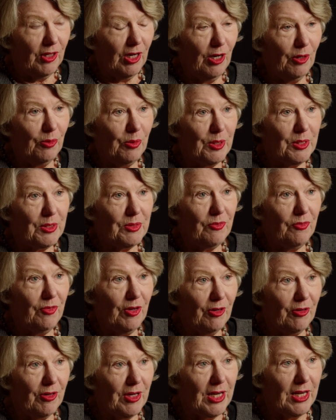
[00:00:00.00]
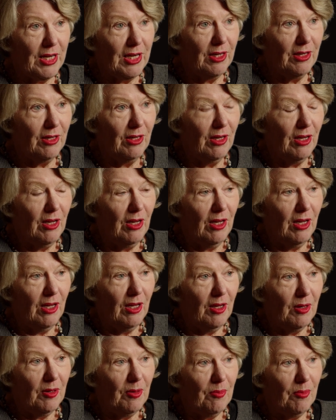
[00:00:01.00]
I was very
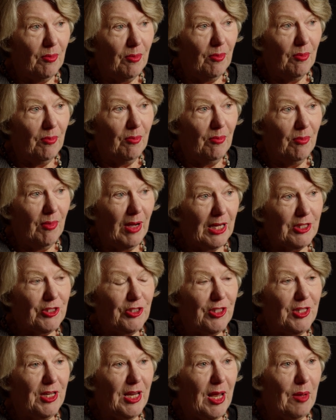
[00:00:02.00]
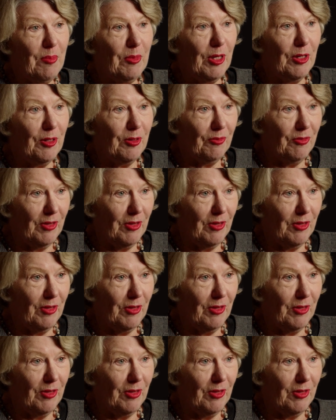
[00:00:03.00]
much enamoured